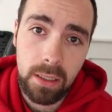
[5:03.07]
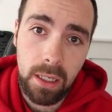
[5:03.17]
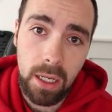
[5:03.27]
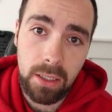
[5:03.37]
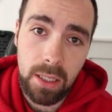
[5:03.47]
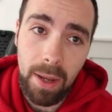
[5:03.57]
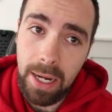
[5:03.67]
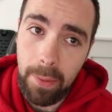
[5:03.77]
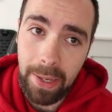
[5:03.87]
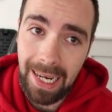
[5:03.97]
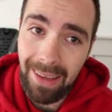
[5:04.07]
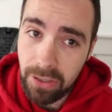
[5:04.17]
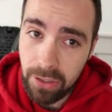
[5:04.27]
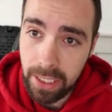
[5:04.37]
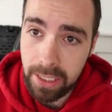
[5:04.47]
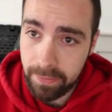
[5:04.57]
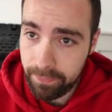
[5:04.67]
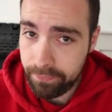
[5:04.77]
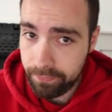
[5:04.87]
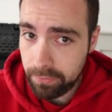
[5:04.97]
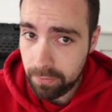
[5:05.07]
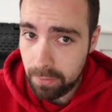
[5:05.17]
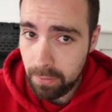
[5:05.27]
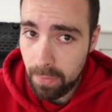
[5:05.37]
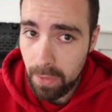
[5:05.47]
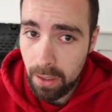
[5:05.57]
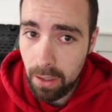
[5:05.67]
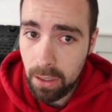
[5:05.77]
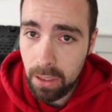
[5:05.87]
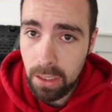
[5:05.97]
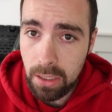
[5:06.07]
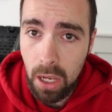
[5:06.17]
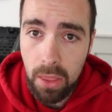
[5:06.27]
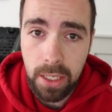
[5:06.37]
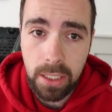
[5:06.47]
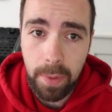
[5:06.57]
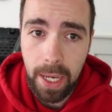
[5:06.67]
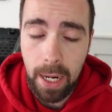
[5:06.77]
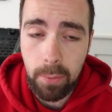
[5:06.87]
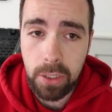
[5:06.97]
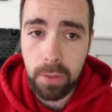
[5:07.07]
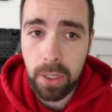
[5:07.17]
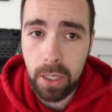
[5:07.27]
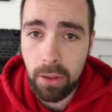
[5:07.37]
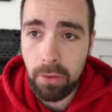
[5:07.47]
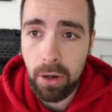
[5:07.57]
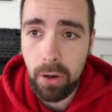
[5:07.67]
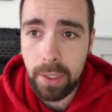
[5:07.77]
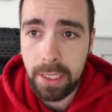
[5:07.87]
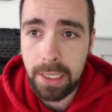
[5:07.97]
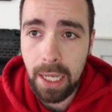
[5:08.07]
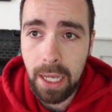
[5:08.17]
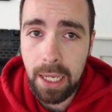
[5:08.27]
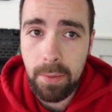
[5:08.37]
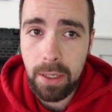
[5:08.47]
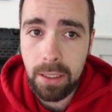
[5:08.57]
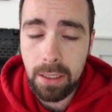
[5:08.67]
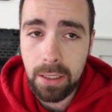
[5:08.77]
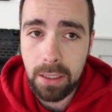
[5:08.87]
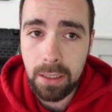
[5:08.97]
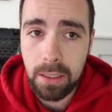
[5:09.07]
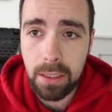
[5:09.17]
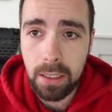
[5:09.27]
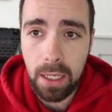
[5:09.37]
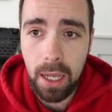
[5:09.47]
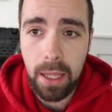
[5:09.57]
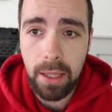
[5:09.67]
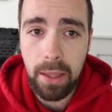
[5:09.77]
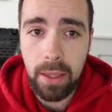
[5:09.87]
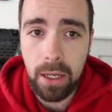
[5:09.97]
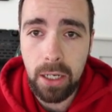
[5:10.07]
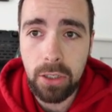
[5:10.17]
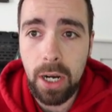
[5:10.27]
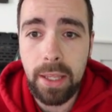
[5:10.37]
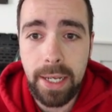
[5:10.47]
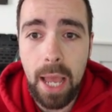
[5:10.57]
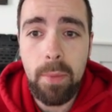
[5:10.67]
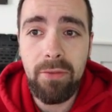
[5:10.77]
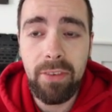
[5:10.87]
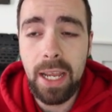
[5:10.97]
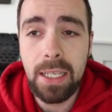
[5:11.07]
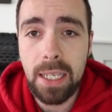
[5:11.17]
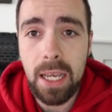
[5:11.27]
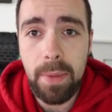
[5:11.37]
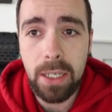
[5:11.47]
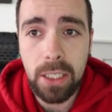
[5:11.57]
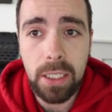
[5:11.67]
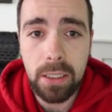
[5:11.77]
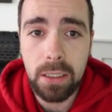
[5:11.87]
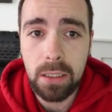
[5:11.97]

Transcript: So they might now make 11 tricks. Because on this spade, I presume they're going to throw a diamond, and then they're going to try the diamond finesse, I imagine.